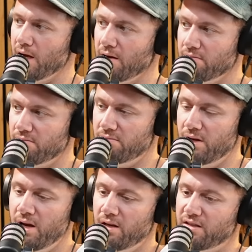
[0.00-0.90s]
Yeah. yeah.
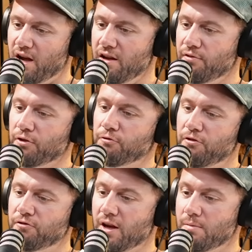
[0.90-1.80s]
So if the
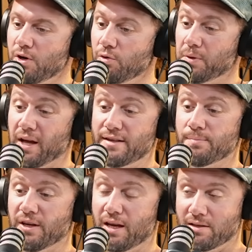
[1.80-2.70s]
fifteen mil
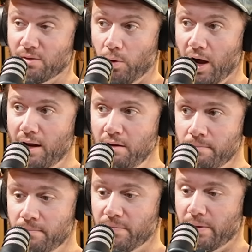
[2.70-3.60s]
placement gets away,
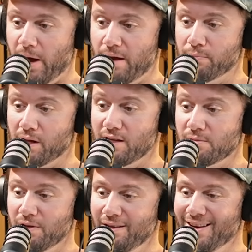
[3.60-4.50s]
the main
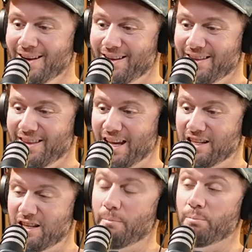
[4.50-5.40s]
placement,
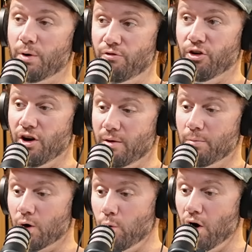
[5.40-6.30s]
their debt provider
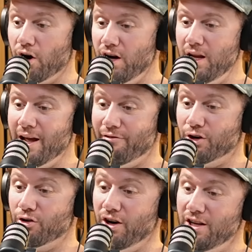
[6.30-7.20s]
Macquarie have
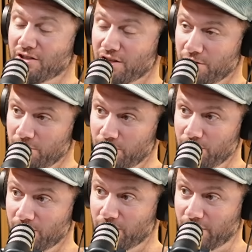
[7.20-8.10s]
agreed
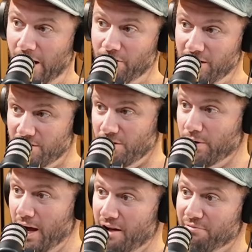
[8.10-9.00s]
to throw in
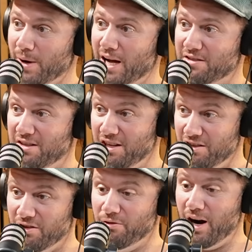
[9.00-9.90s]
two and a half bucks
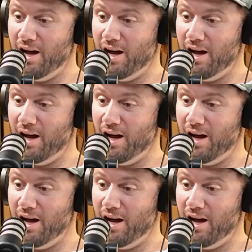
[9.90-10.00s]
into the